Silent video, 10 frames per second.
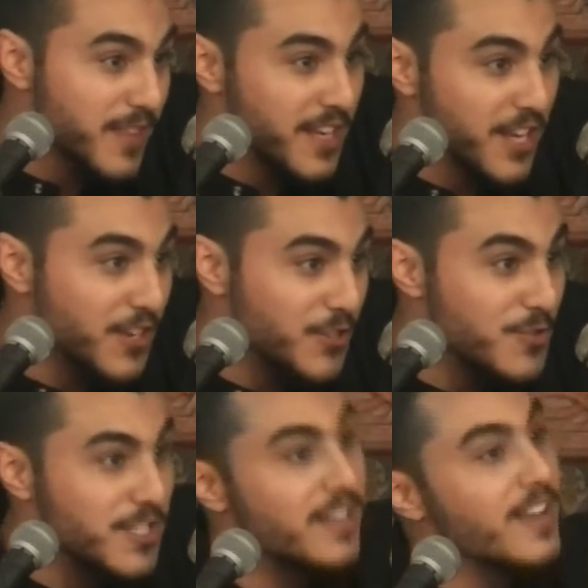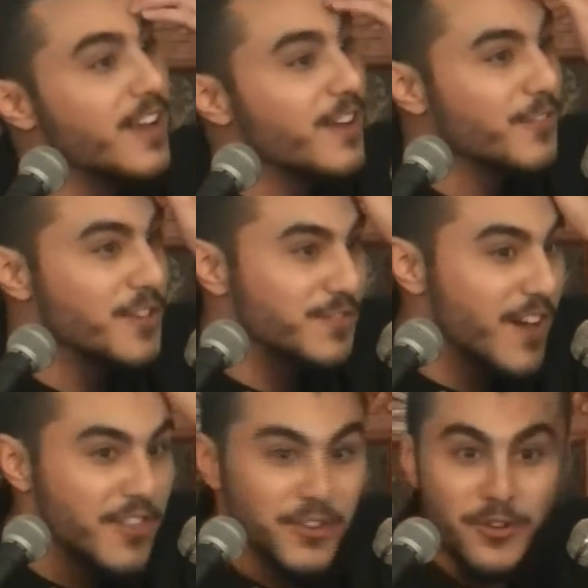and he can use it for his
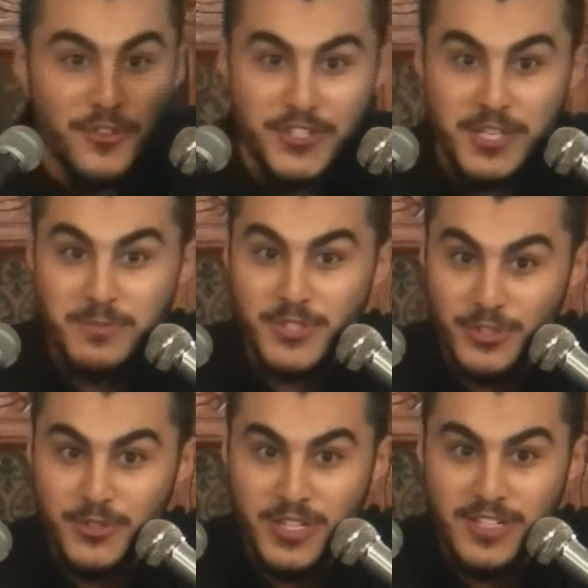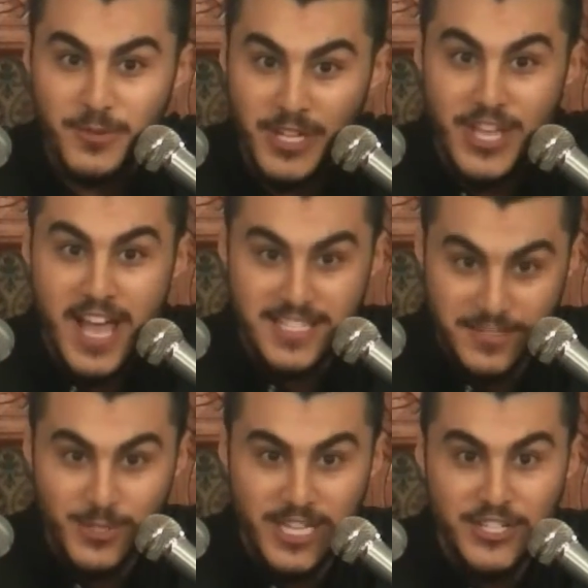father. You know, there's some children, when he has
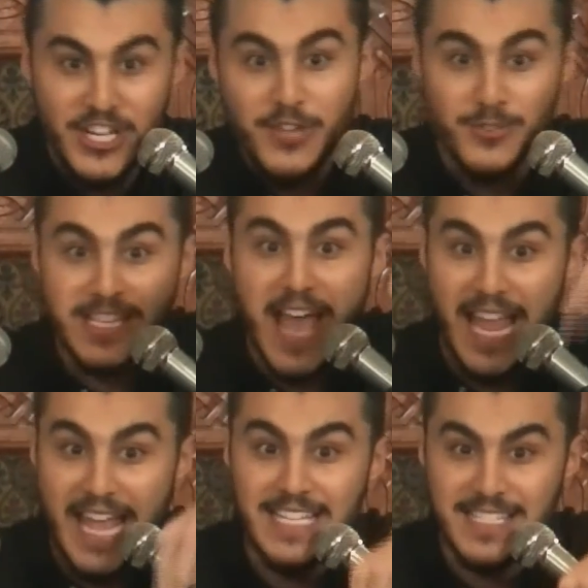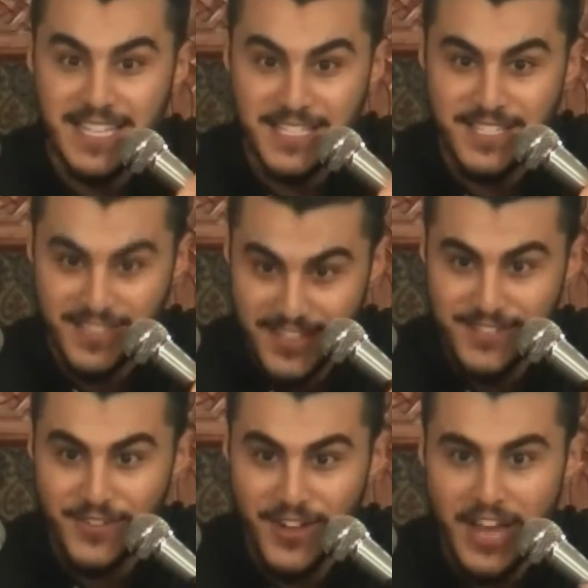religion, he uses it against his
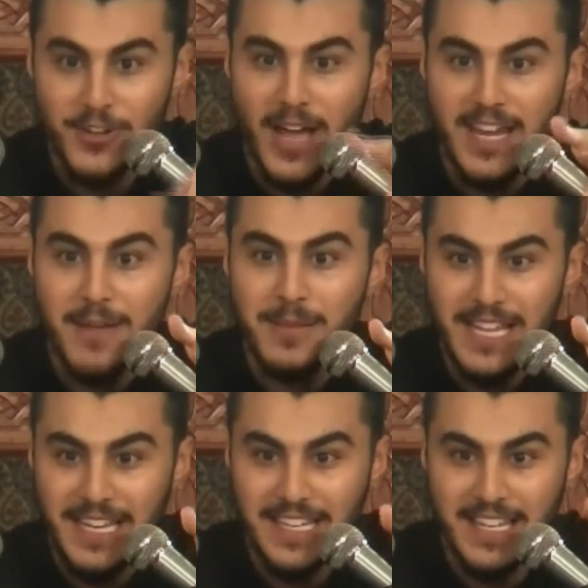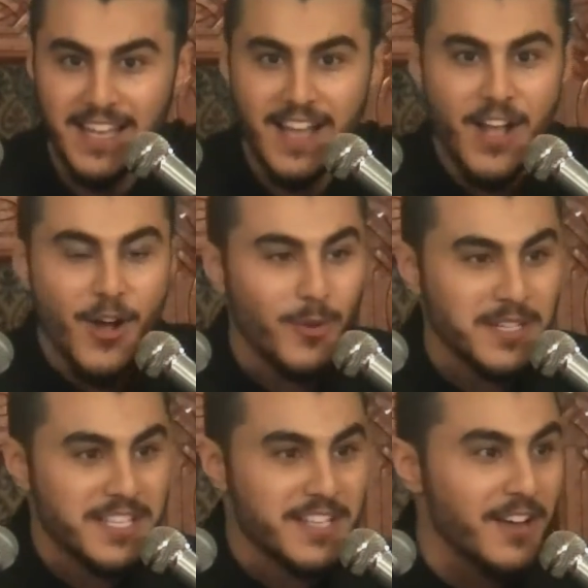father. I know Alam al-Hilli,
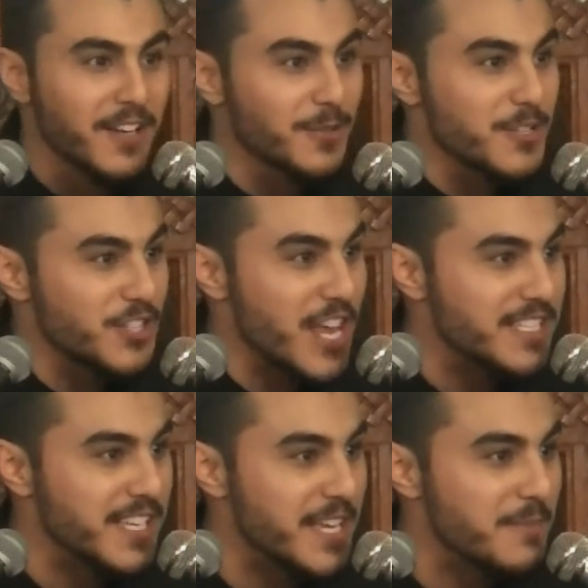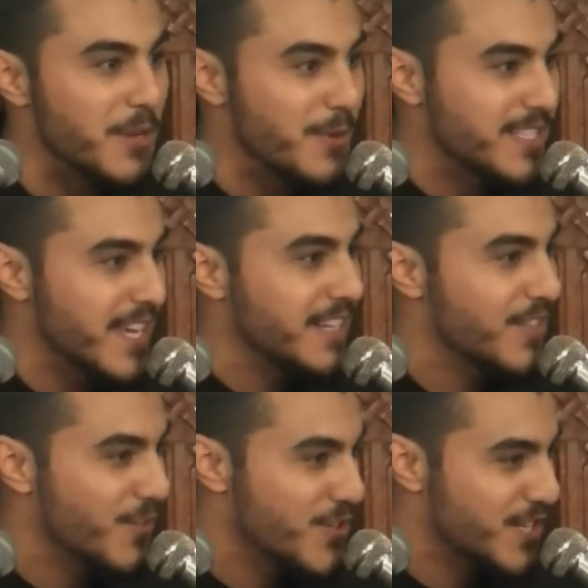once his uncle was chasing him, he recited
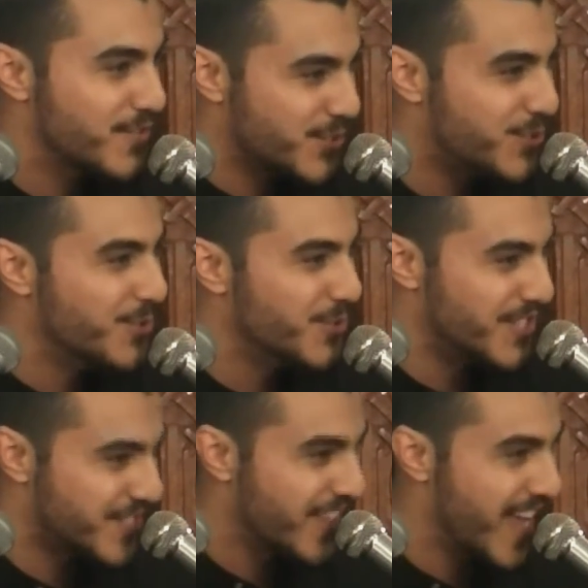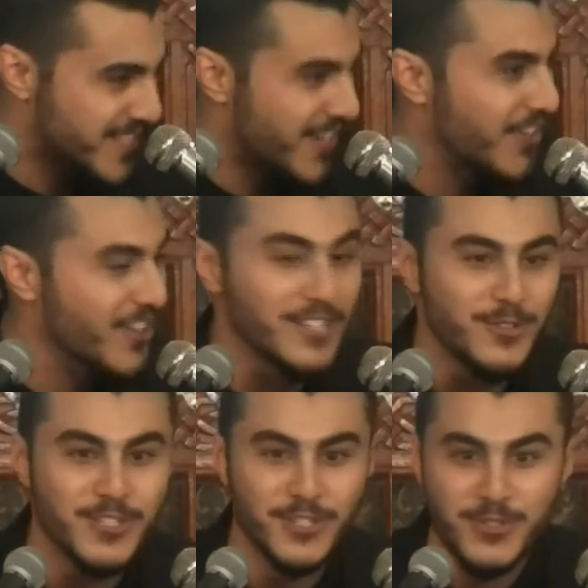the verse of sujood so that his uncle can do
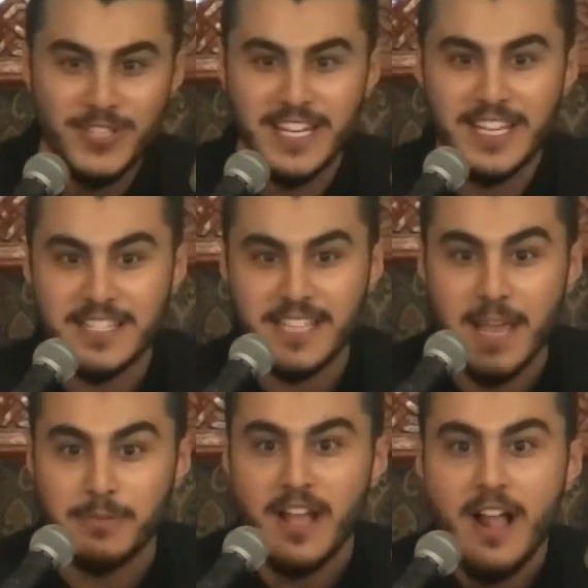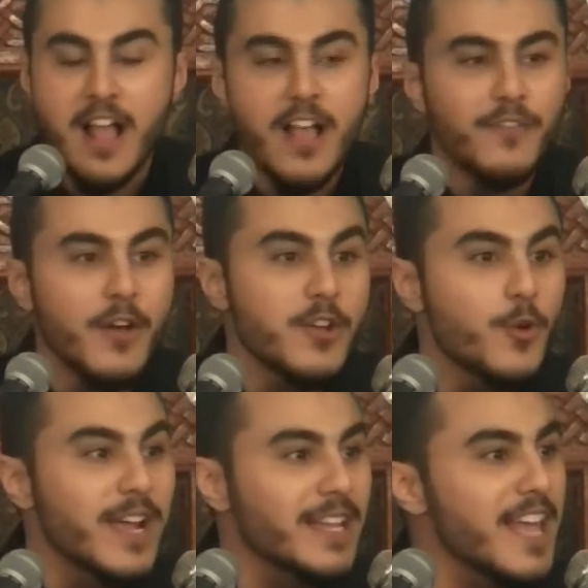sujood, and he escaped very
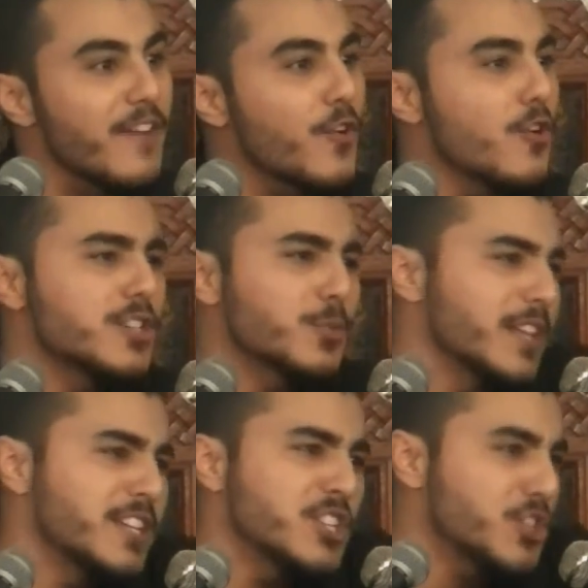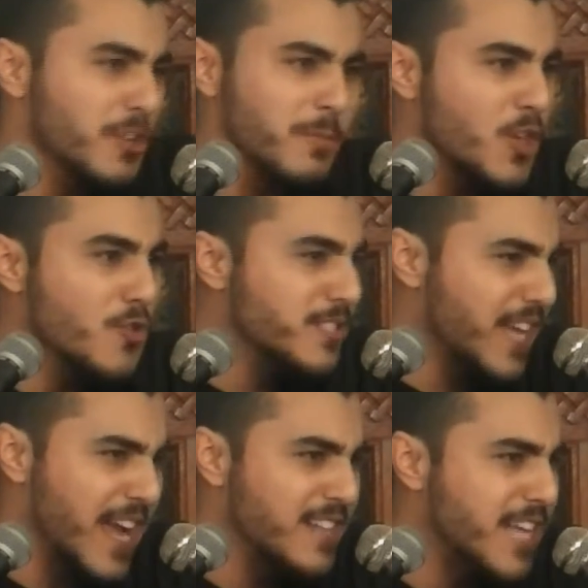quickly. Of course, religion shouldn't be used
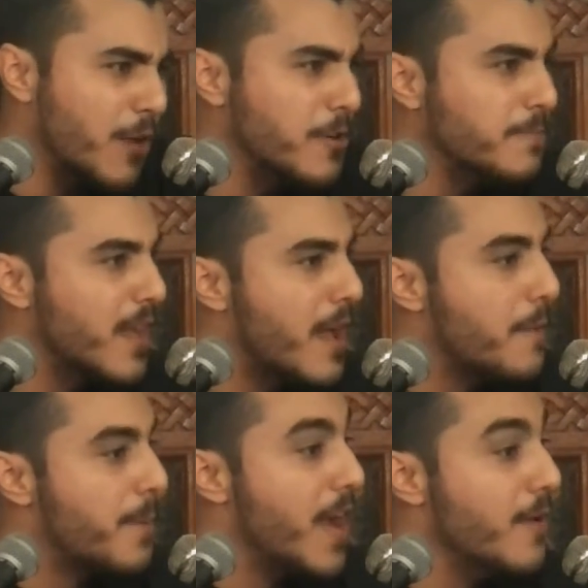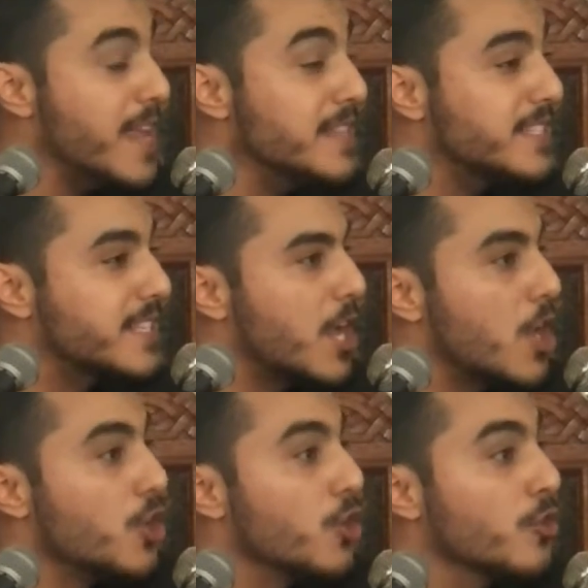against our parents.
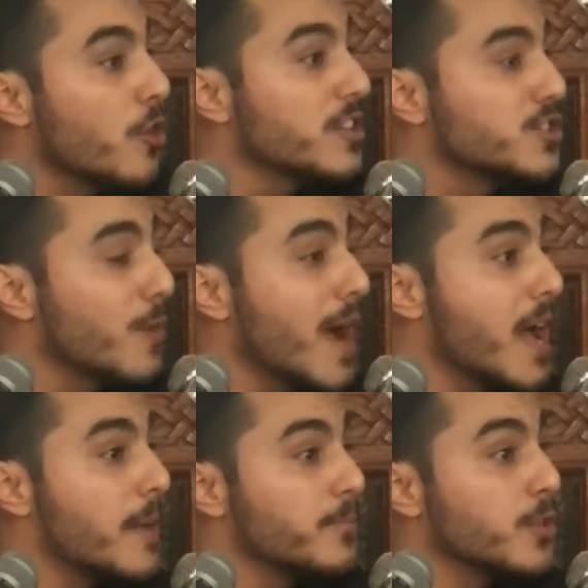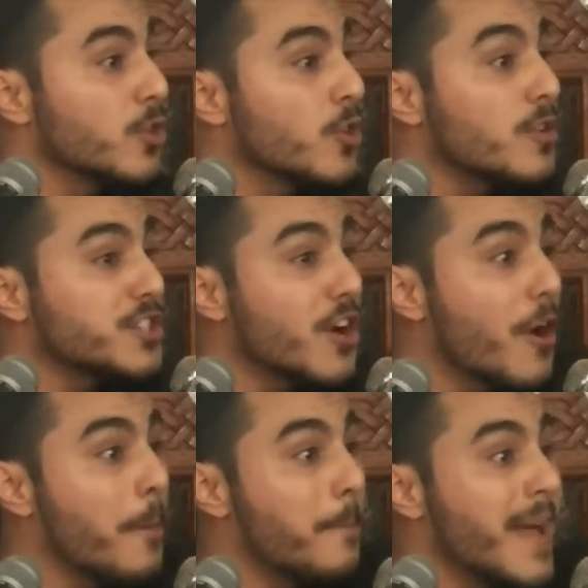You'll notice what? You'll notice there
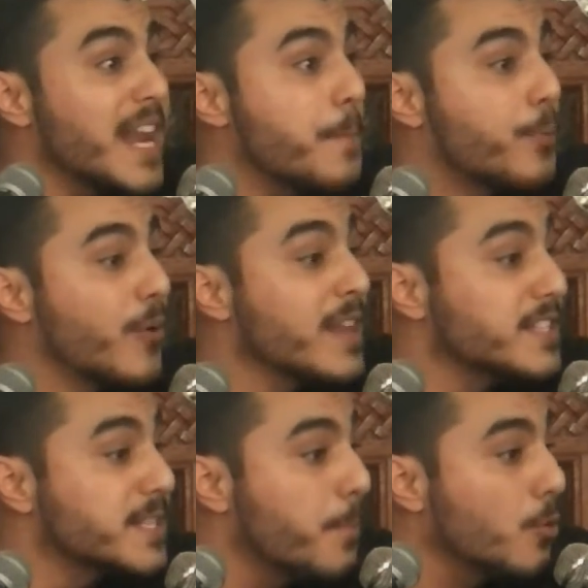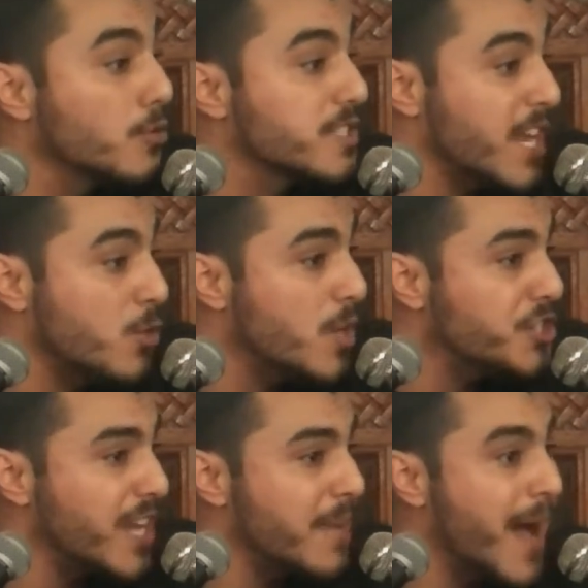are many principles in
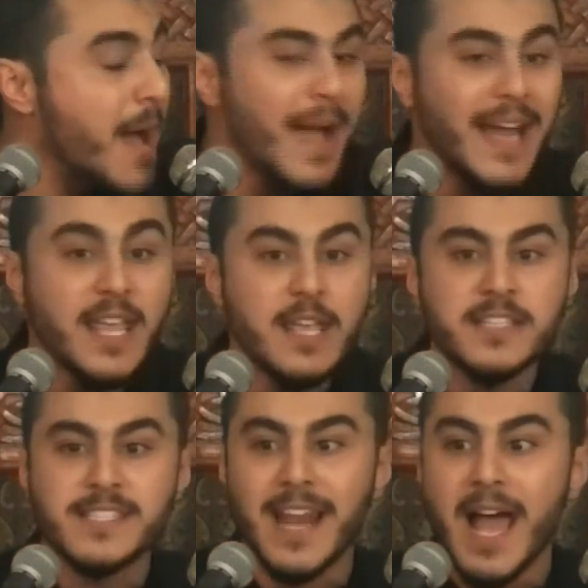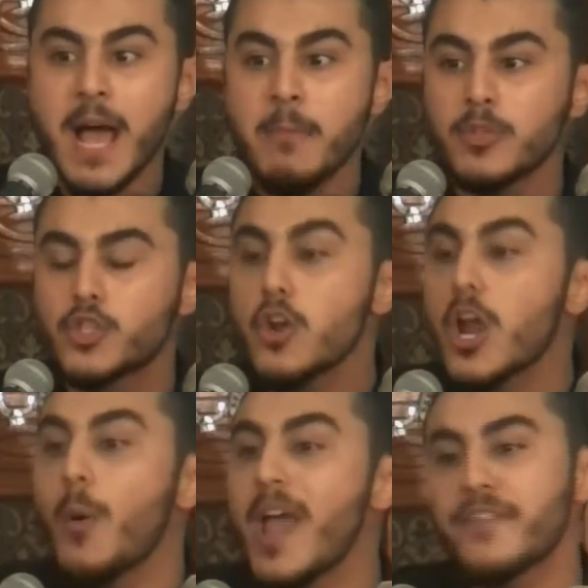which Imam alayhi salam took
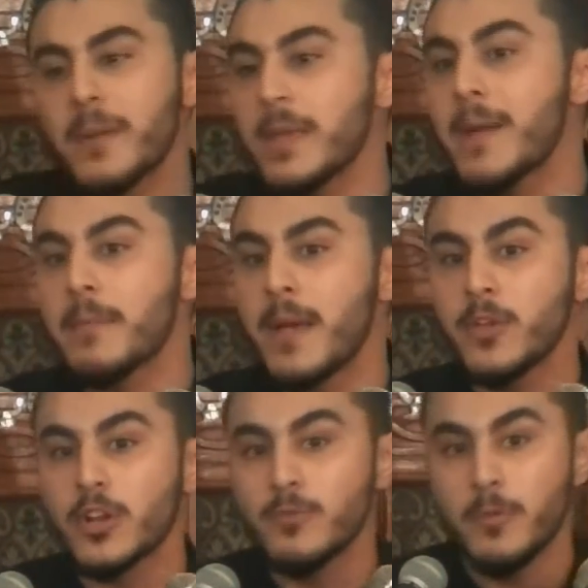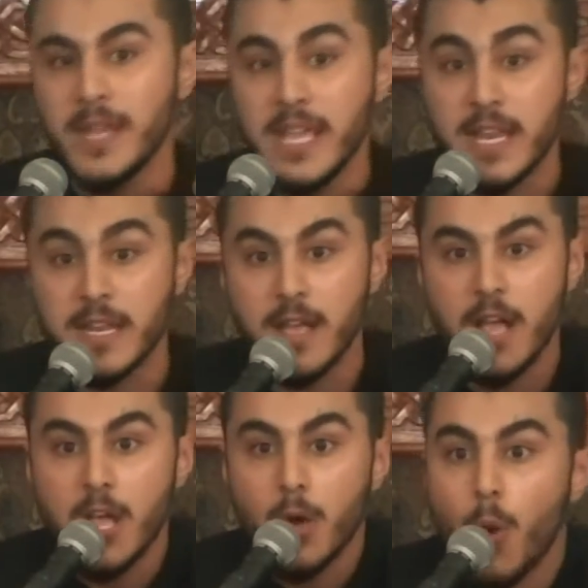away from Imam Amir al-Mu'mineen.
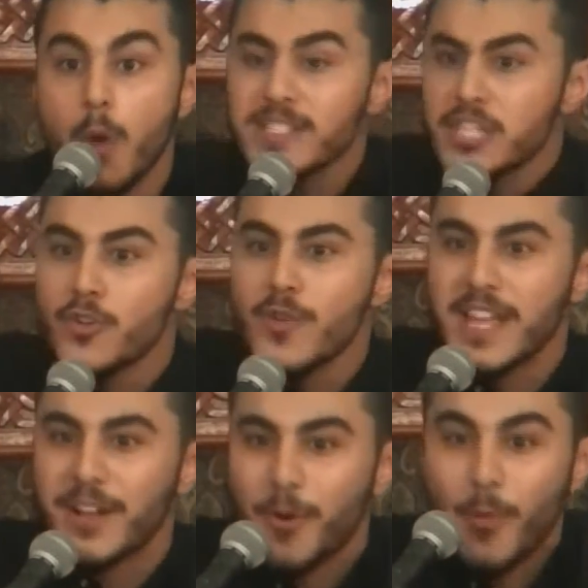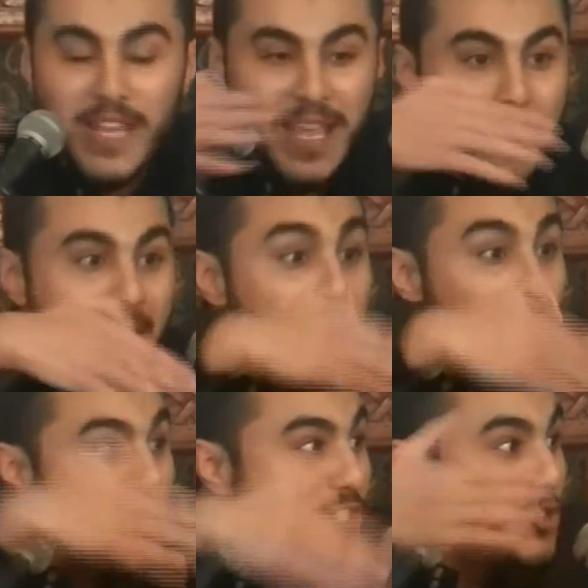What was he doing? When Imam
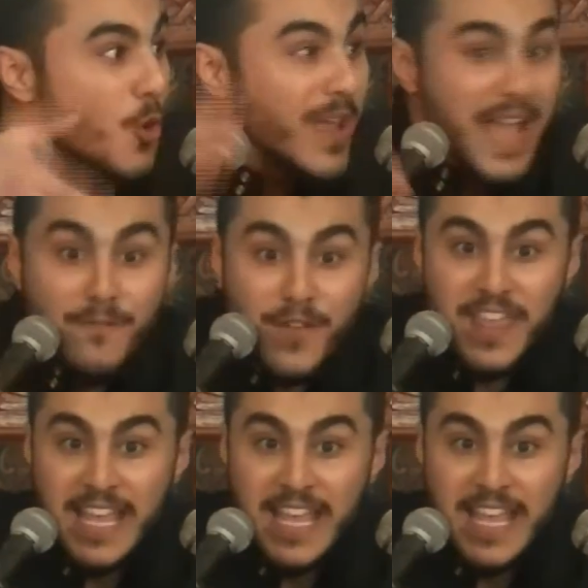was doing everything